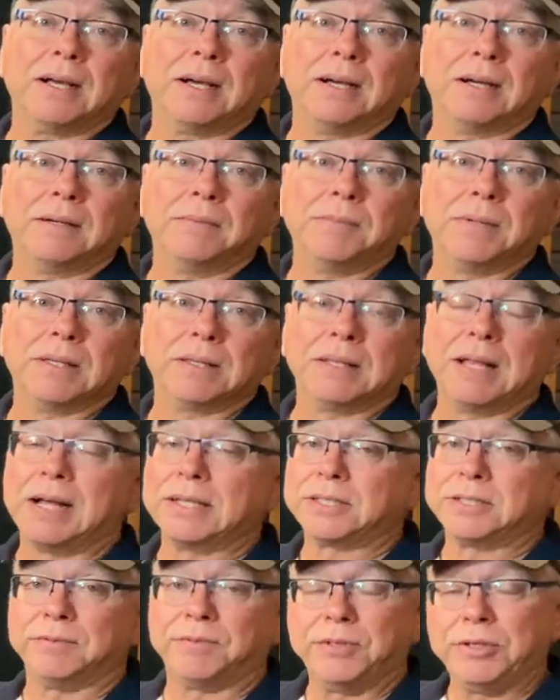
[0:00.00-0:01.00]
Um,
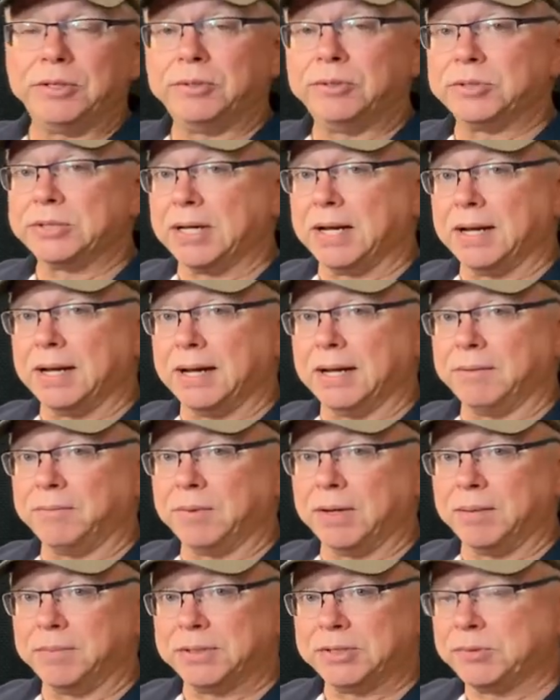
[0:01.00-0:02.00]
lots of views. I,
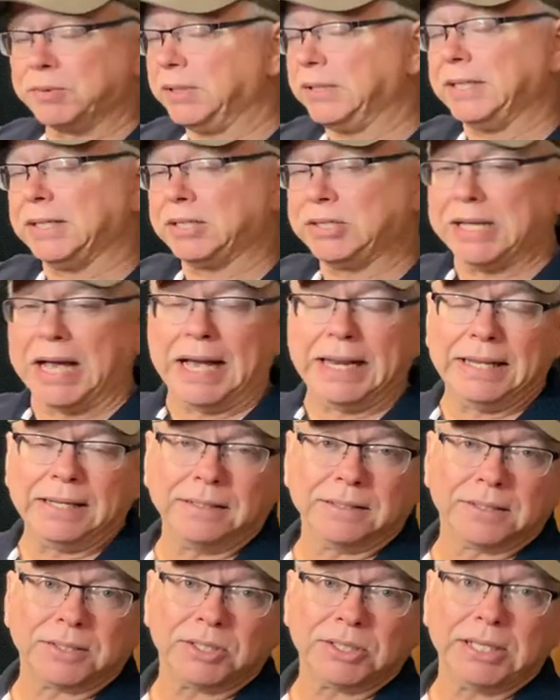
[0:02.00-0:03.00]
I, it's really exciting
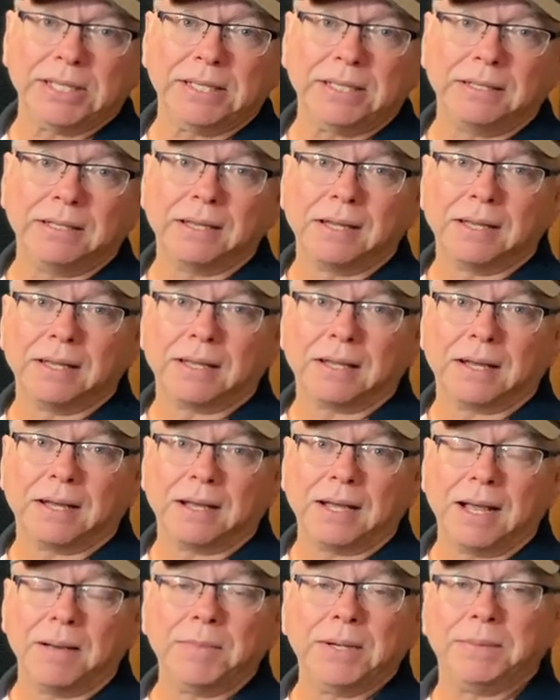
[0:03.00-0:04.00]
to see uh,
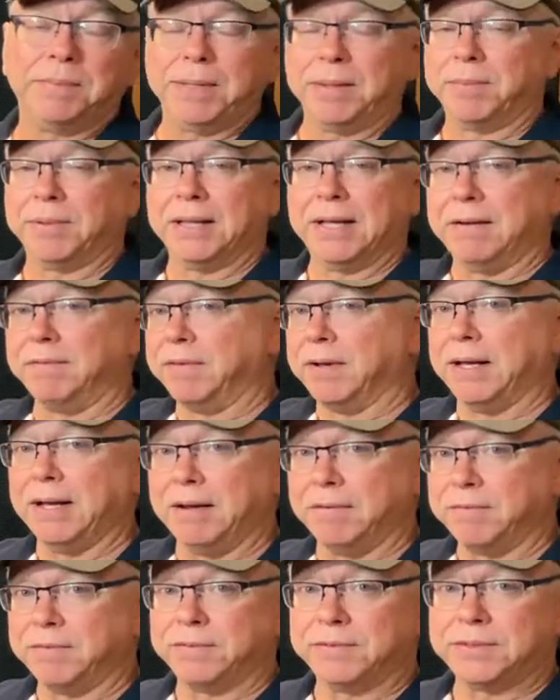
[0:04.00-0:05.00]
how many people have,
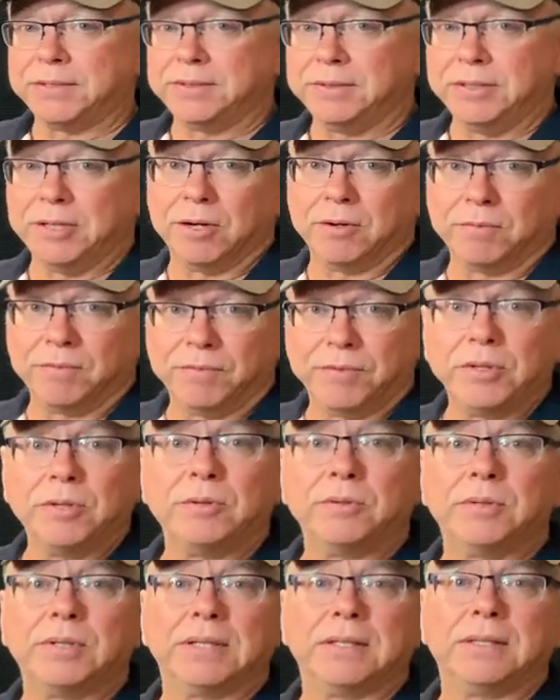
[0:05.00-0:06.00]
have you know,
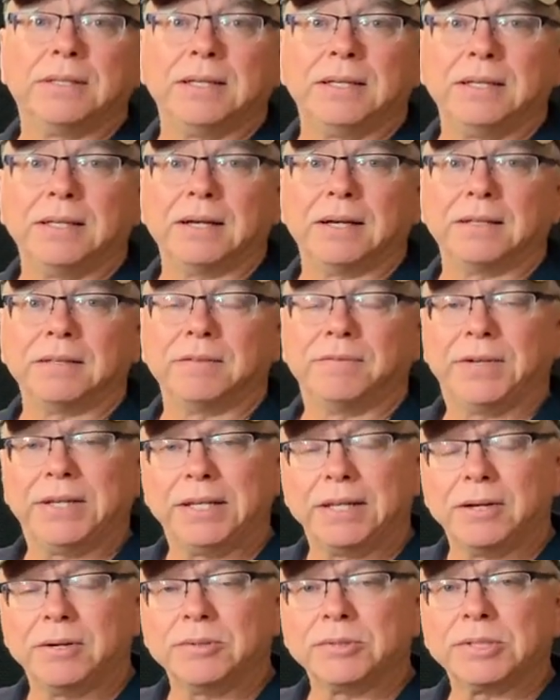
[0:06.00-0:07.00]
viewed the, uh, the
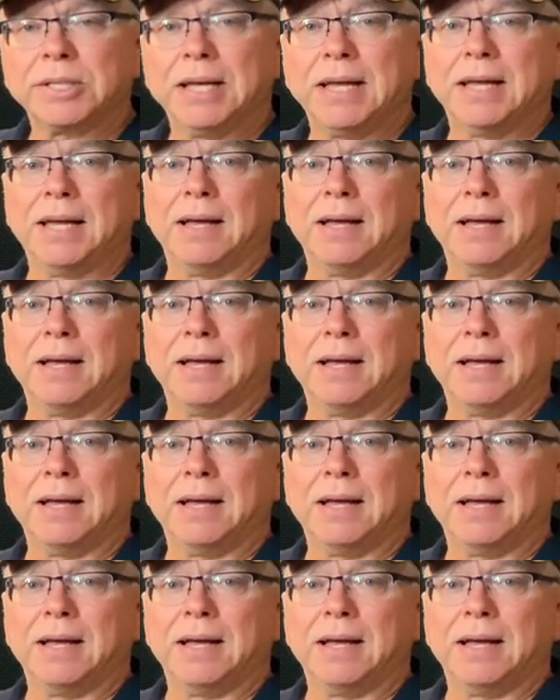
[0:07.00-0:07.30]
videos